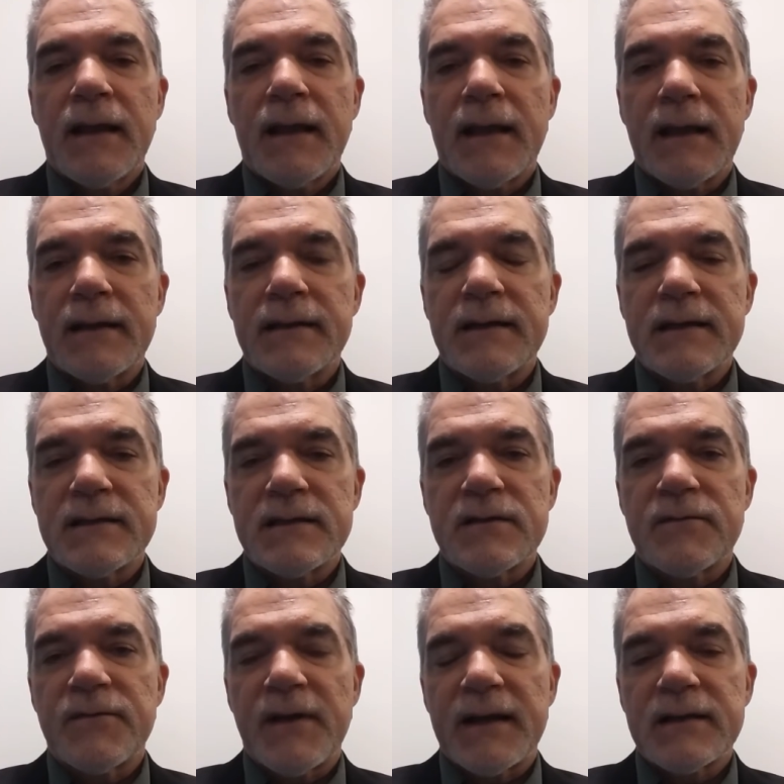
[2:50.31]
and its
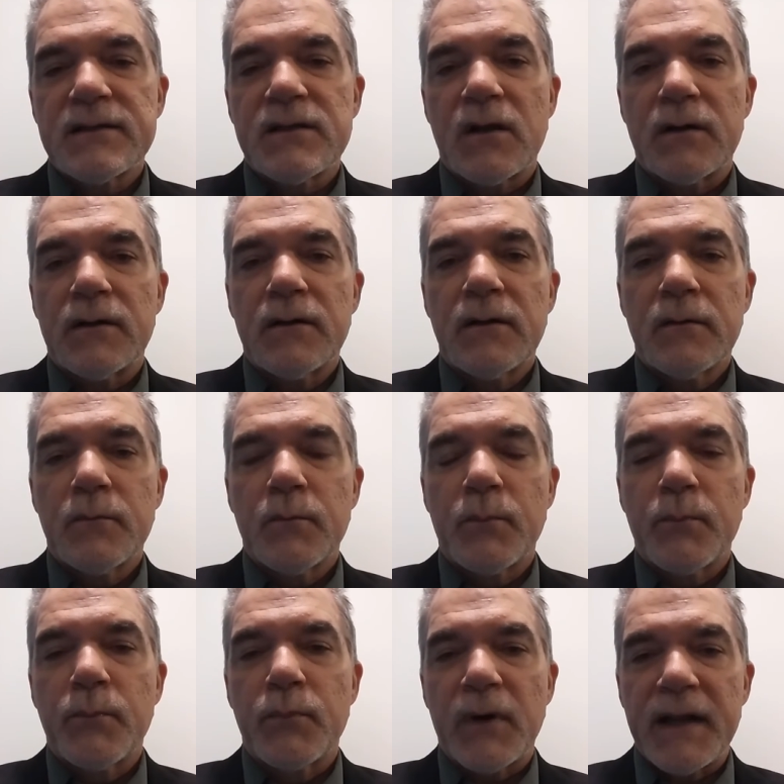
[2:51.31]
effects on
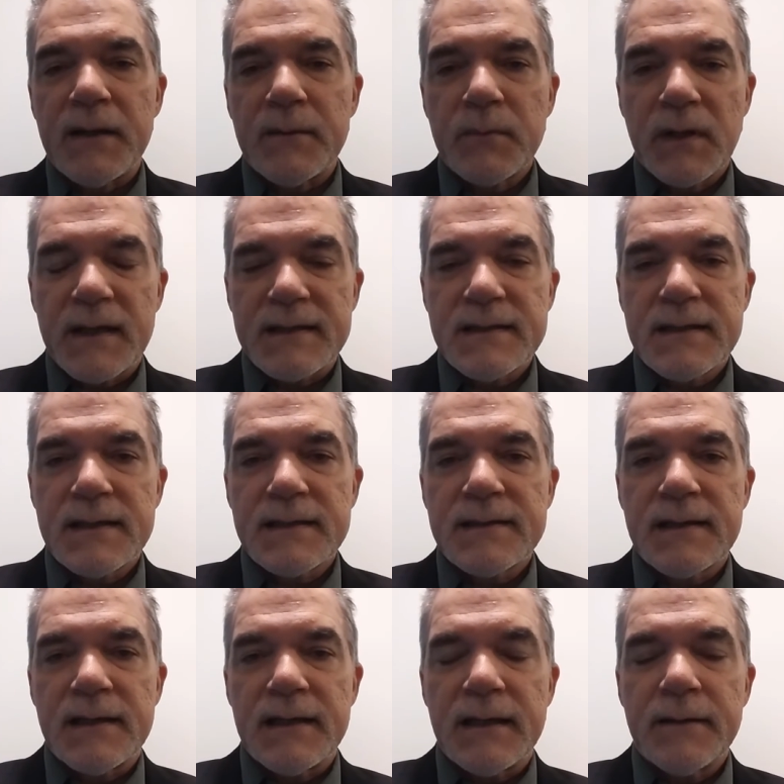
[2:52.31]
brain
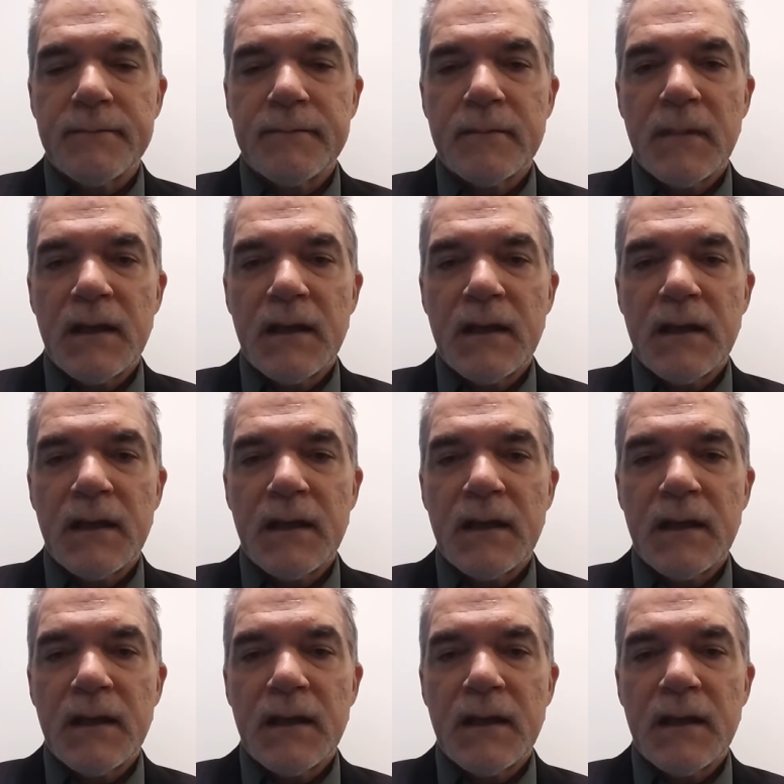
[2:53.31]
plasticity.